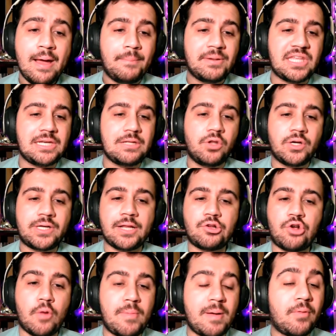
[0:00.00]
but then you look at
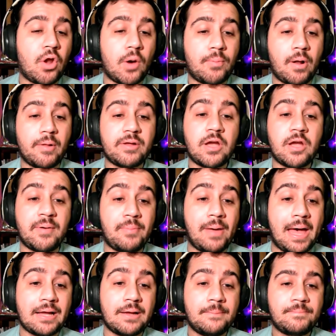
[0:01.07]
guard Memoir probably coming
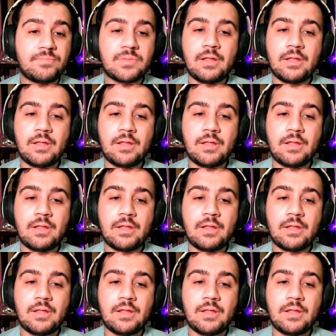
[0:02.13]
back.